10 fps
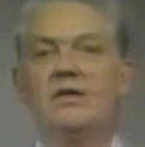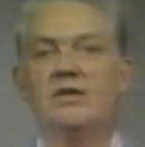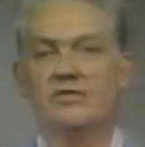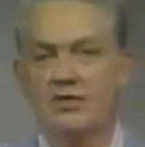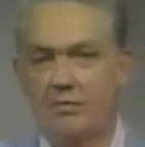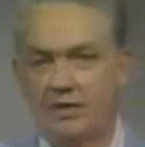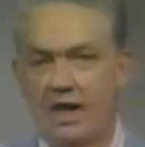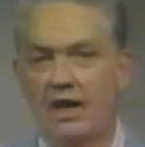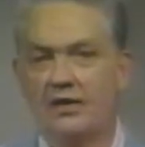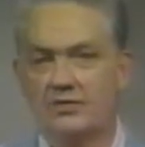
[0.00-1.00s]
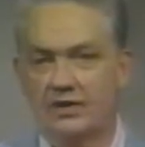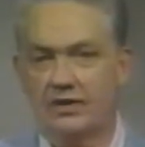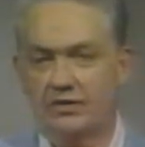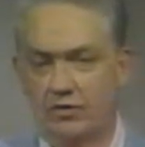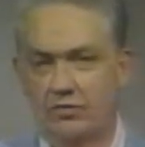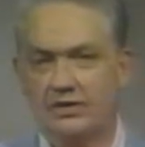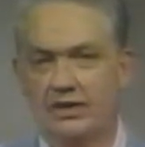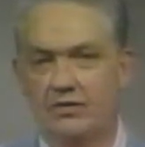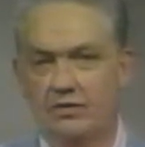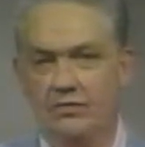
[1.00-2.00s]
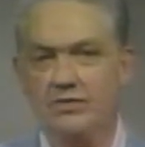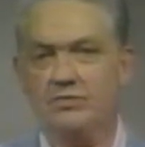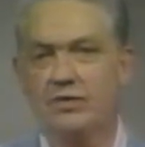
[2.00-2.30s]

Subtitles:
The terminology usually used